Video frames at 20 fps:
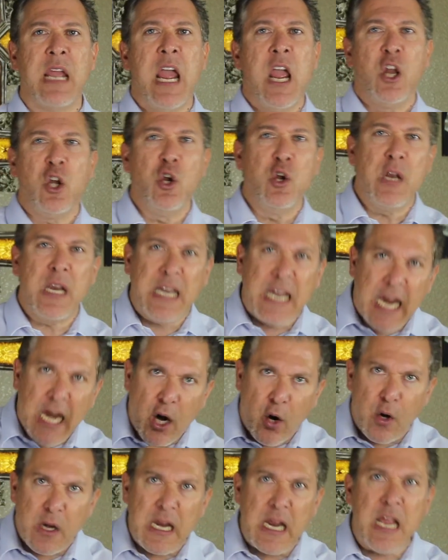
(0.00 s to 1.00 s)
And you need to
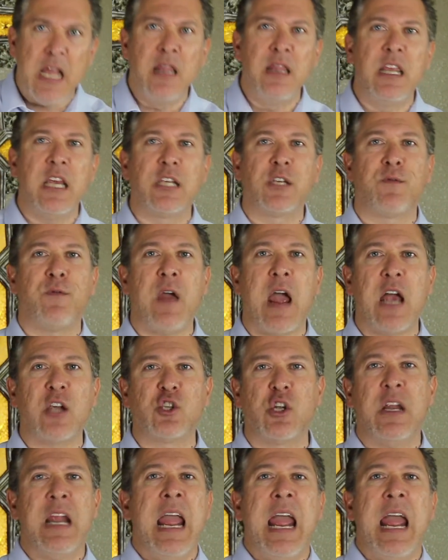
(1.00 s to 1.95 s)
carry it in this fashion.